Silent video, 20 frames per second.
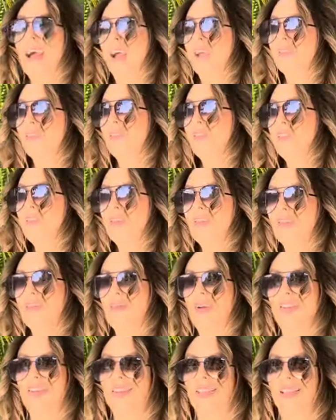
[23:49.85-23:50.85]
As soon as the
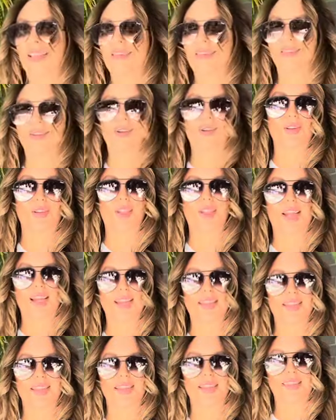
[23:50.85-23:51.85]
weather gets cooler
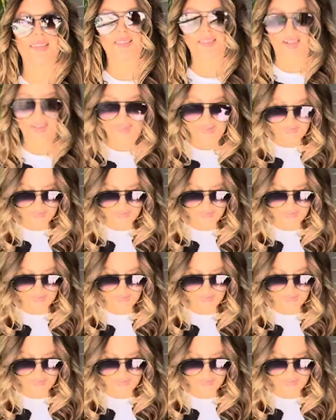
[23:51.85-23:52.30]
like this, I just